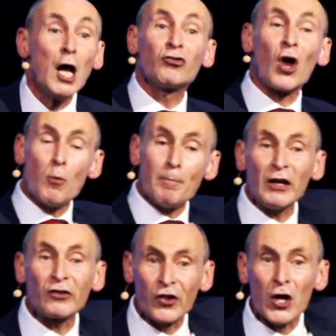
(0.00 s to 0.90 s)
Don't
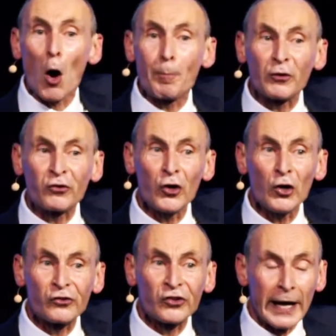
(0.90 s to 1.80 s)
miss the
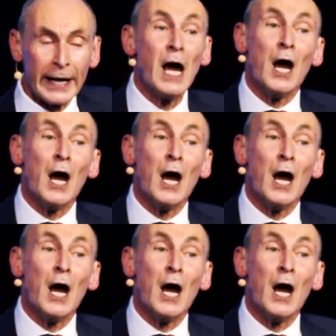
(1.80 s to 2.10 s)
opportunity